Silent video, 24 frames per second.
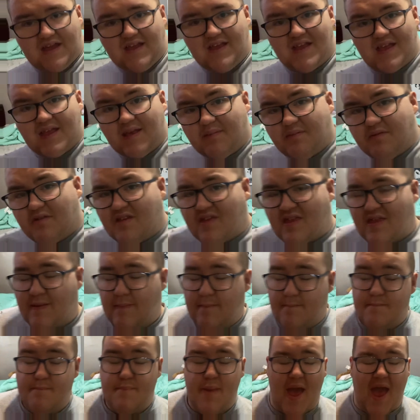episode
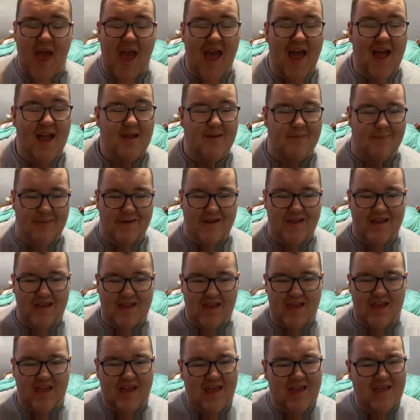isn't bad, but
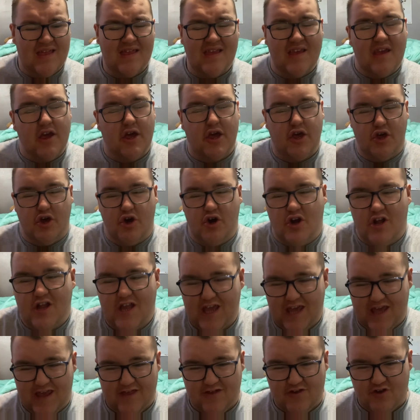it isn't good
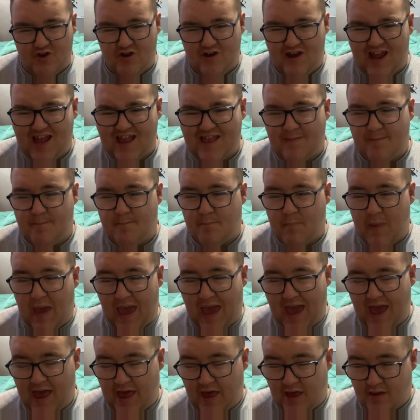either. It's
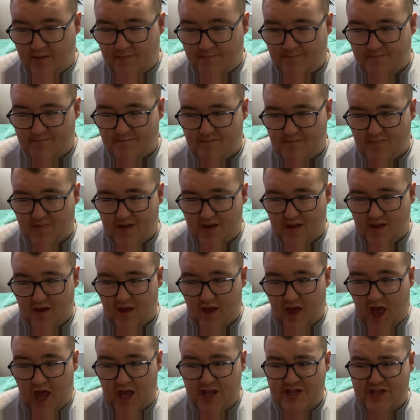meh.
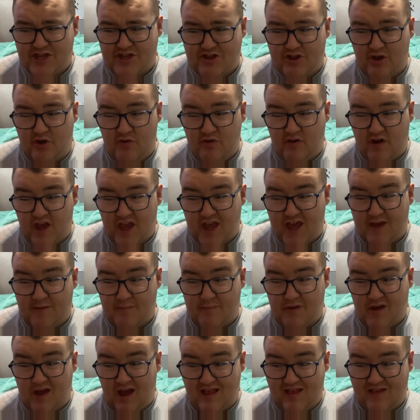I just don't like it
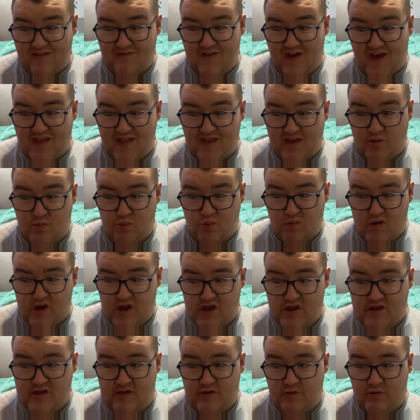because of how they
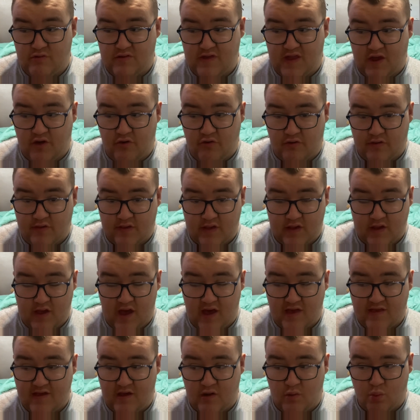redo Diggle's, how
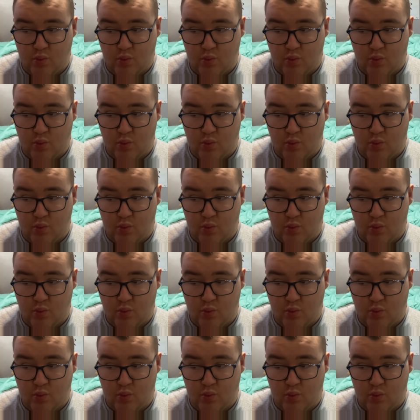they